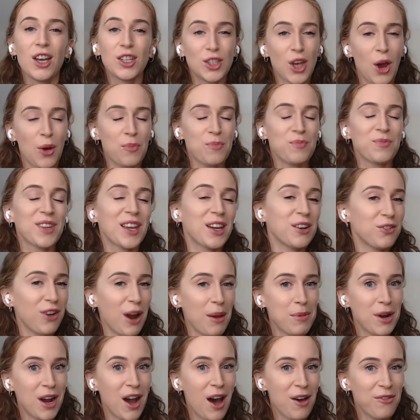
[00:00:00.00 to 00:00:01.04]
So,
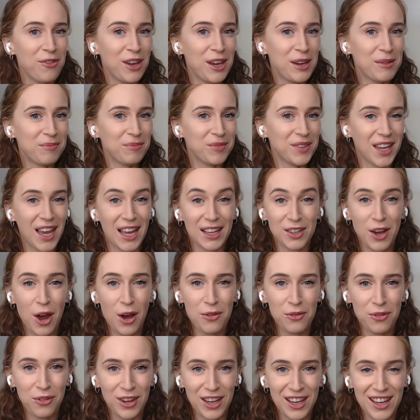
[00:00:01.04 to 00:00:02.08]
grab a coffee, get
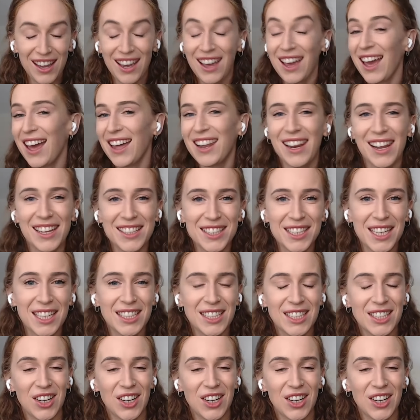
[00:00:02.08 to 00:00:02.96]
comfy, and let's get